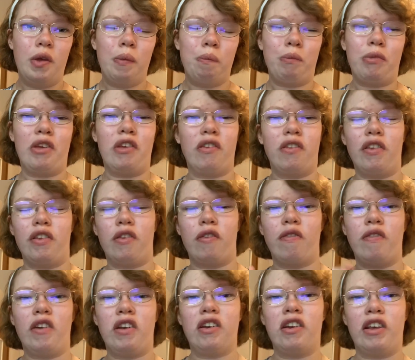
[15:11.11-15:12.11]
pieces
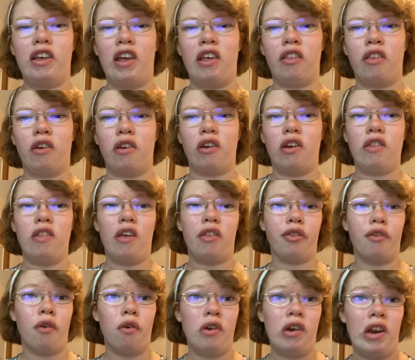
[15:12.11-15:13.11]
fit together and that there
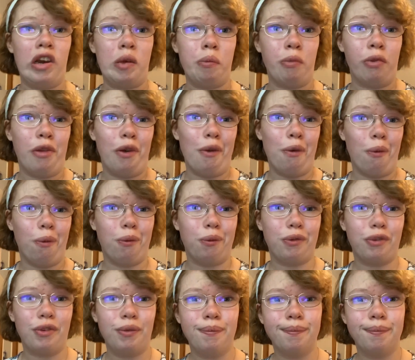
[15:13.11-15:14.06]
aren't any plot holes.